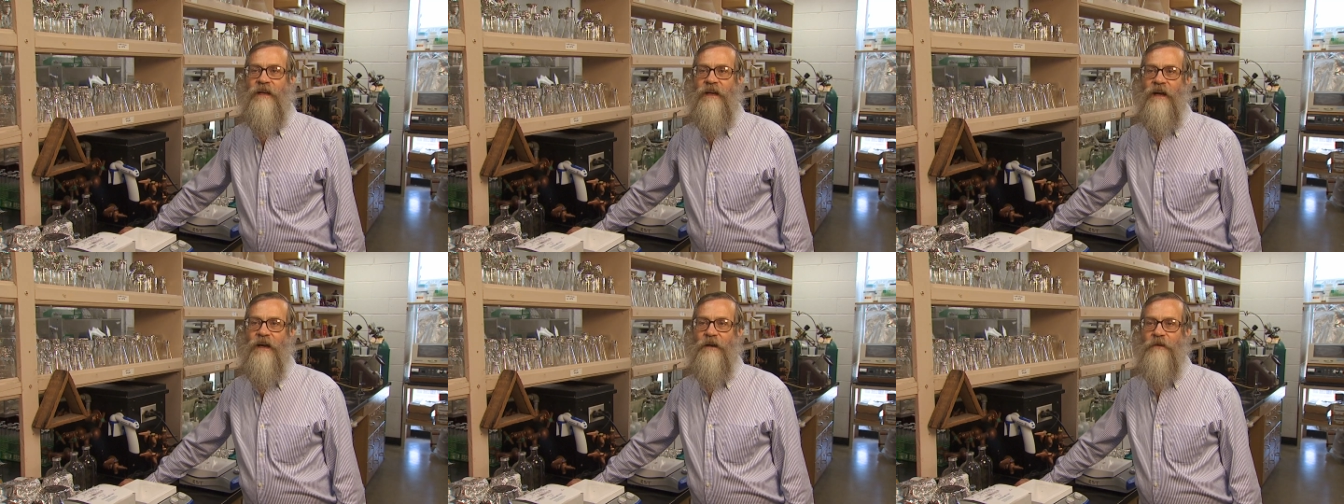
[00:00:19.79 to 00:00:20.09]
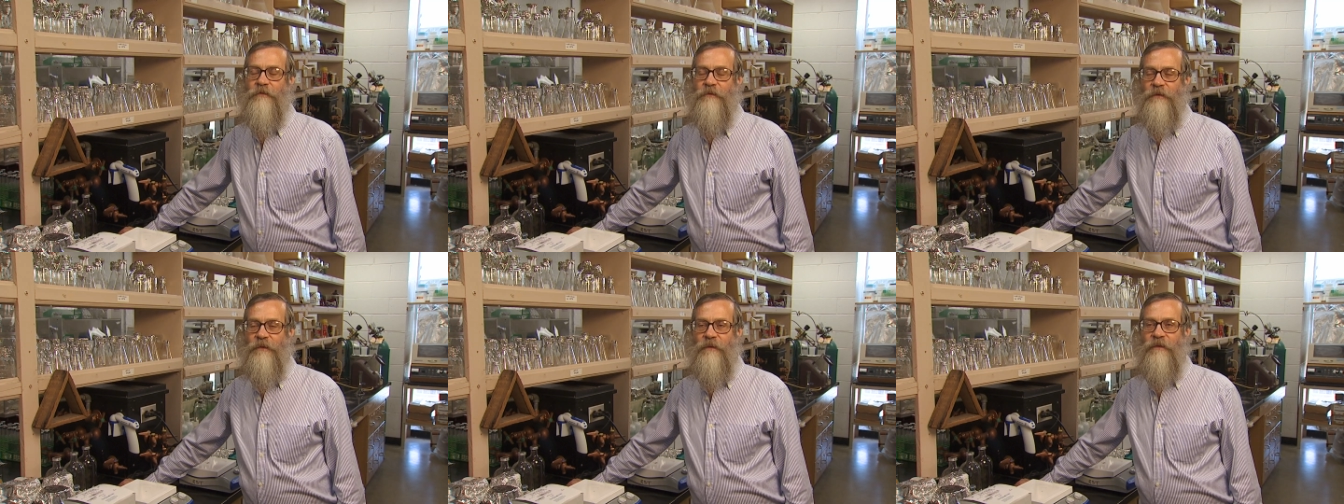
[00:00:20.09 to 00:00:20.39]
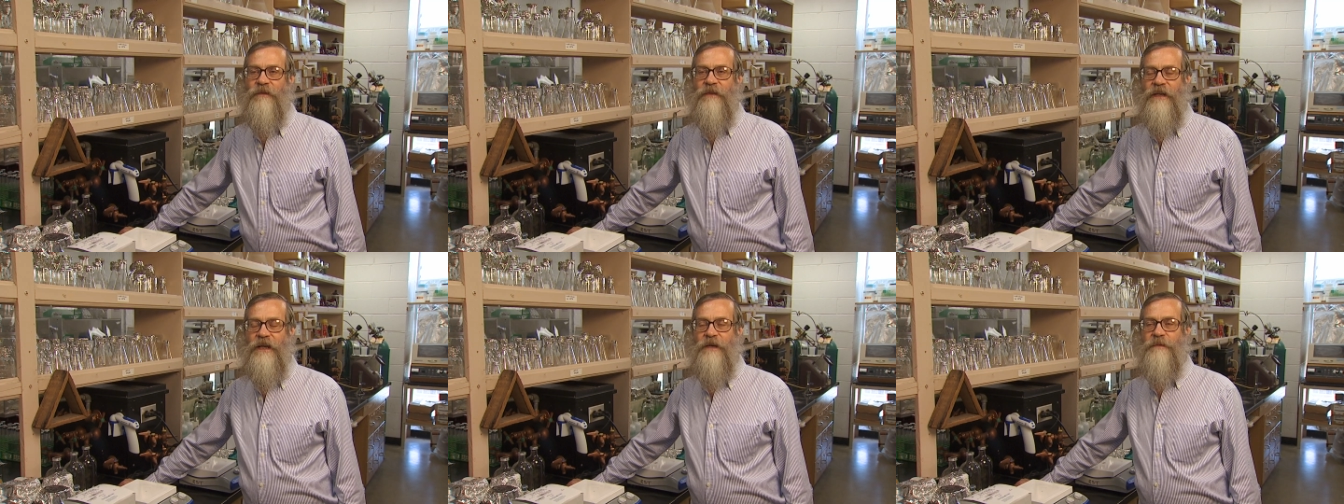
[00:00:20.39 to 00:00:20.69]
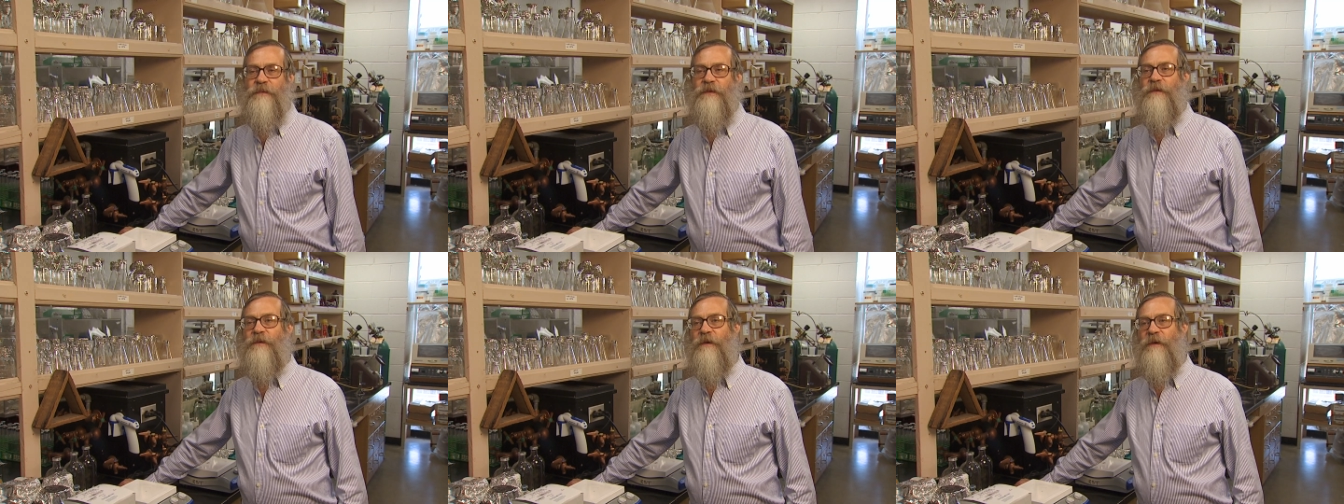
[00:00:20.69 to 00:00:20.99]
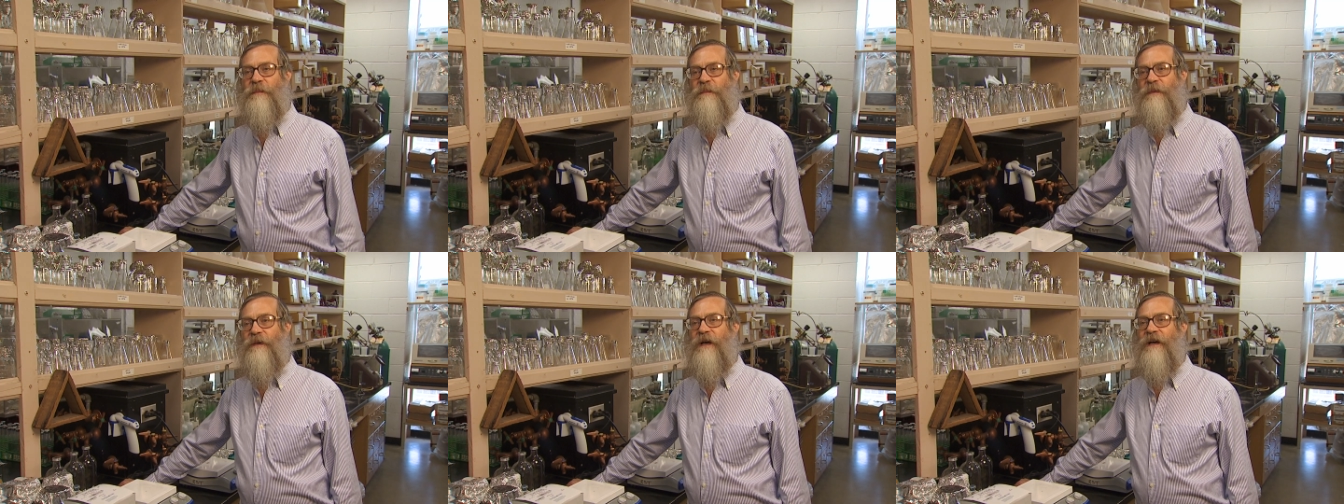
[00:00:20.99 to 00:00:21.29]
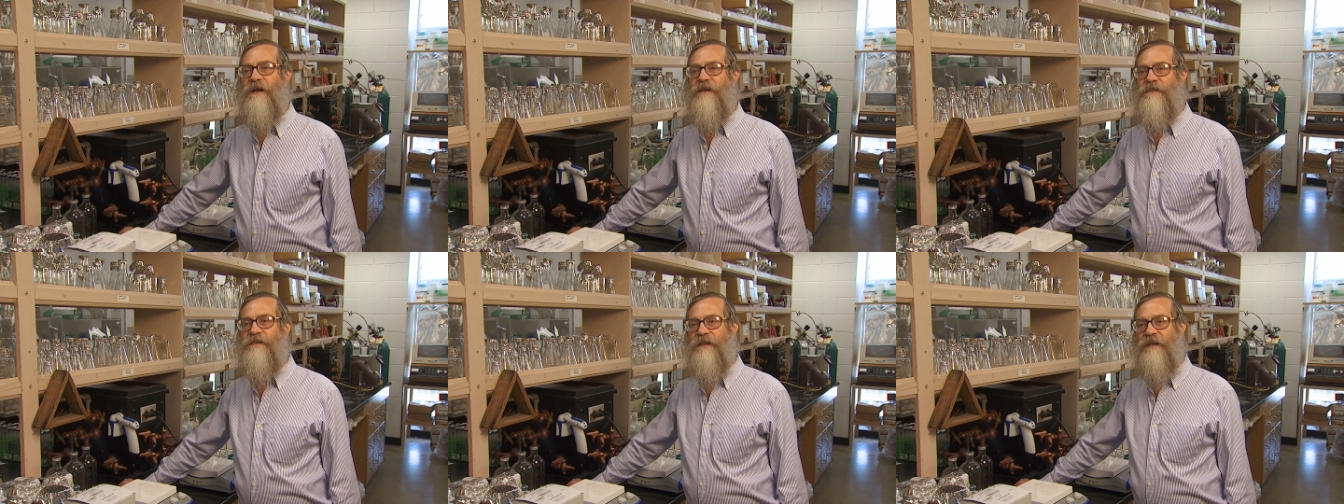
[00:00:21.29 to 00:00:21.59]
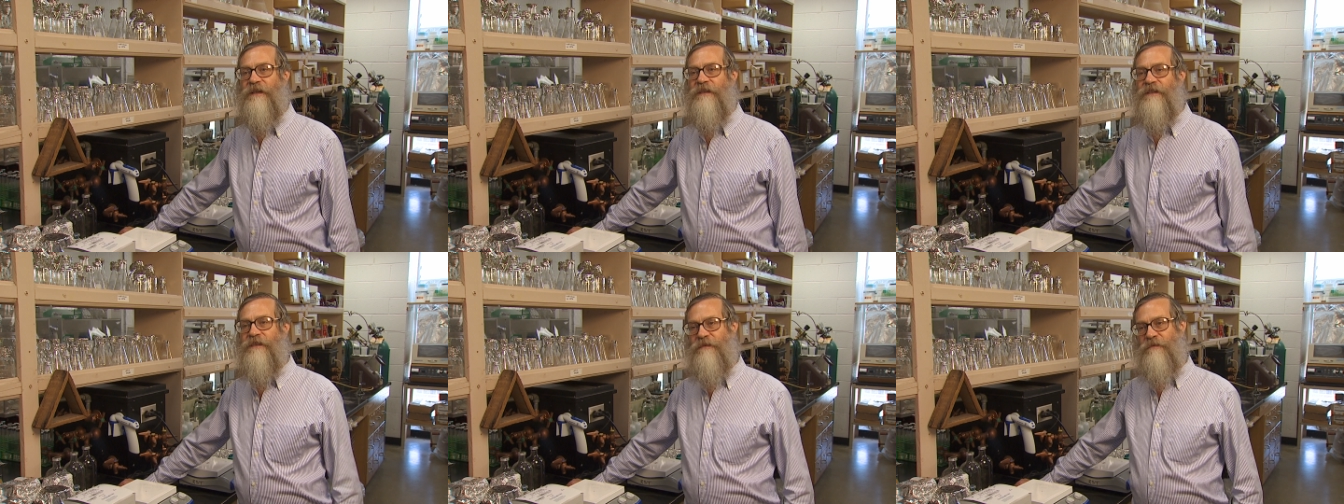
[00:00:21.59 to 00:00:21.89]
Uh, for the EPSCoR
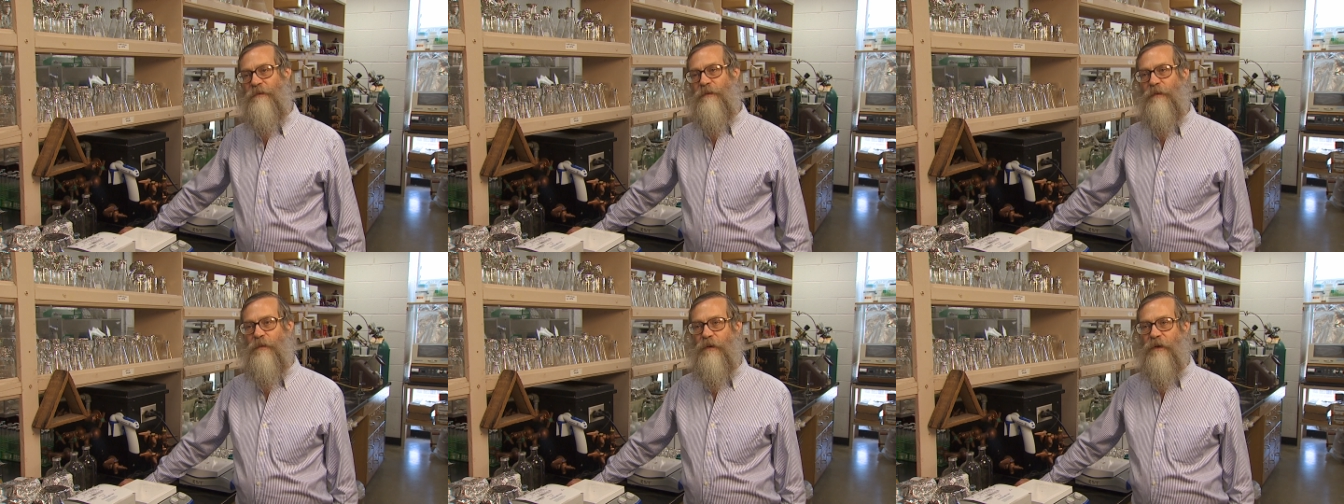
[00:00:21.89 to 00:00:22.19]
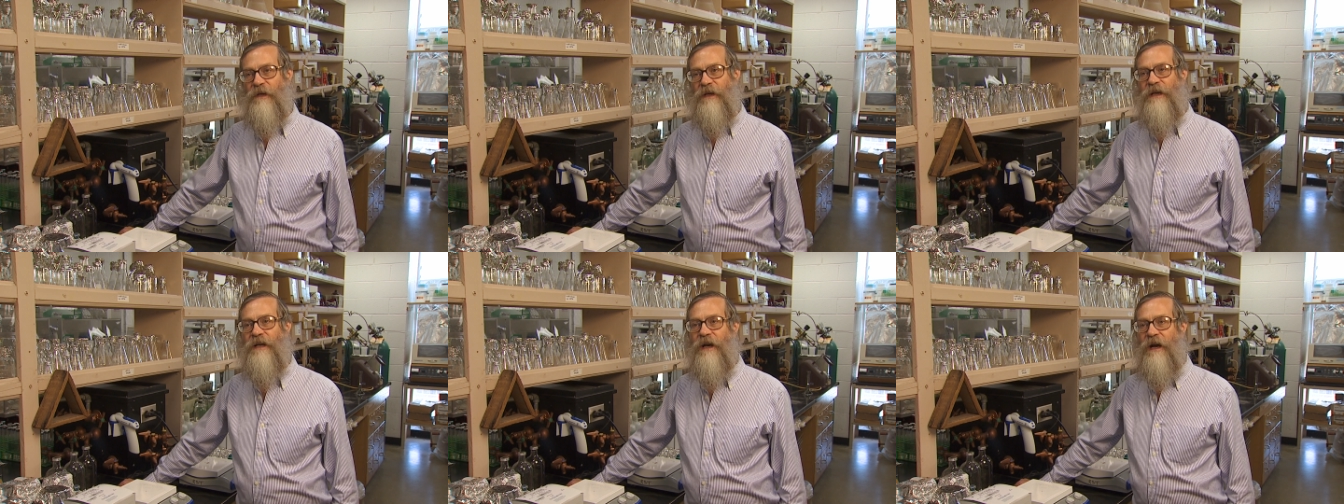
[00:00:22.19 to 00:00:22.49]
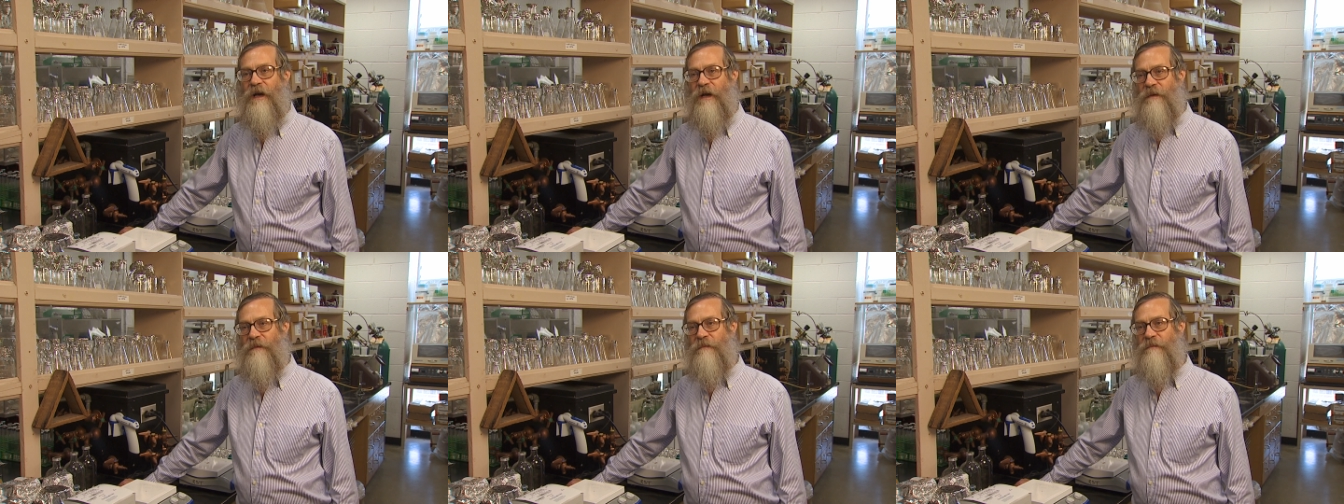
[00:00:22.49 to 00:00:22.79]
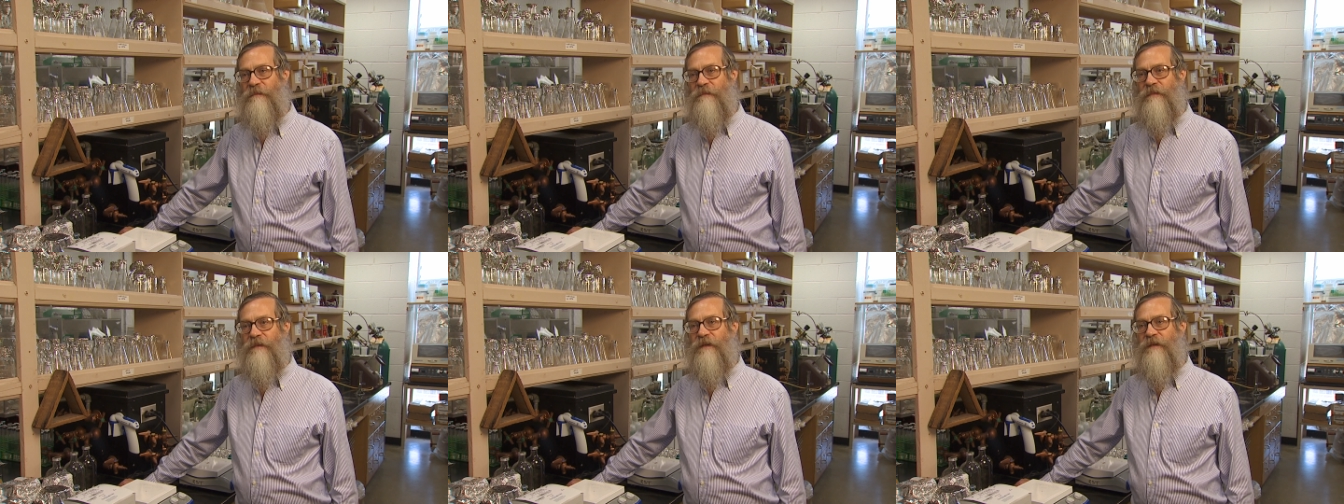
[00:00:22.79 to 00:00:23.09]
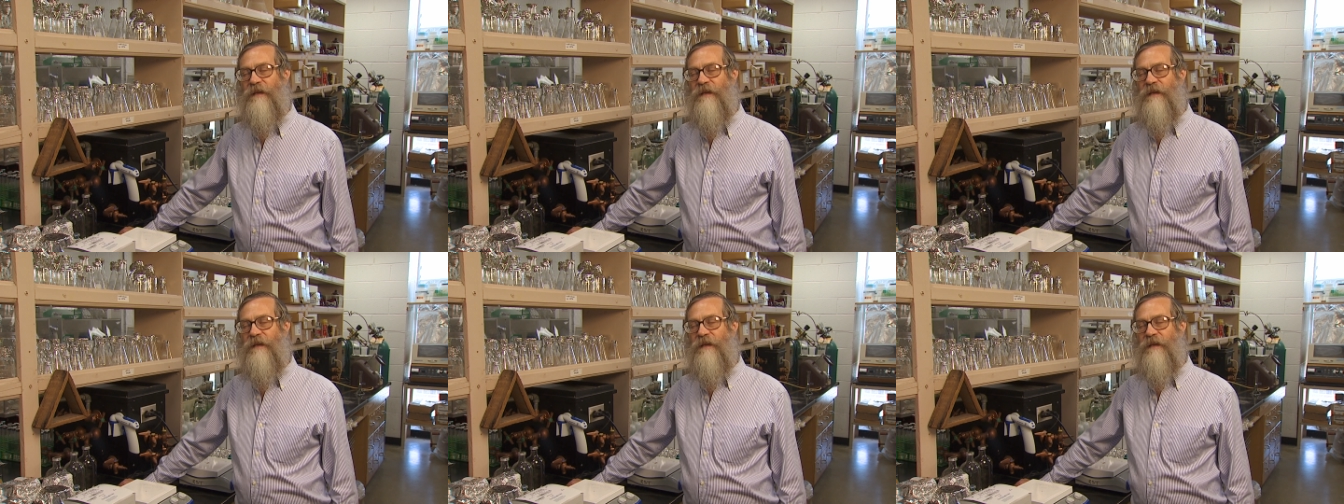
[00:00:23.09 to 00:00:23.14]
project, we're working on